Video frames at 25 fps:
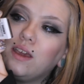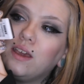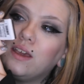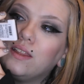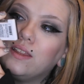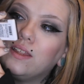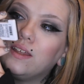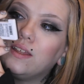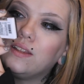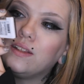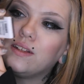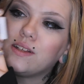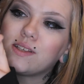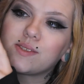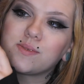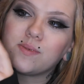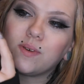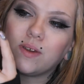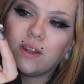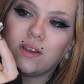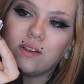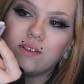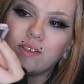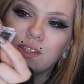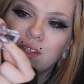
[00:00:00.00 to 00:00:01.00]
And then
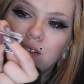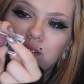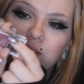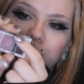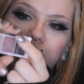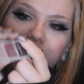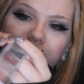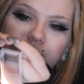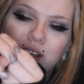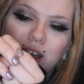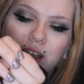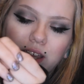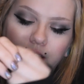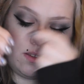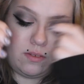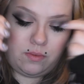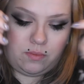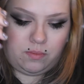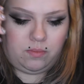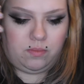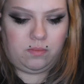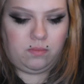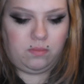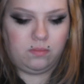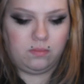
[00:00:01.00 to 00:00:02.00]
this one also just kind
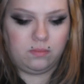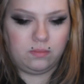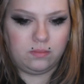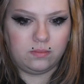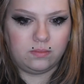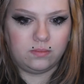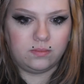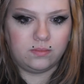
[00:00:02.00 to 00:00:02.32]
of...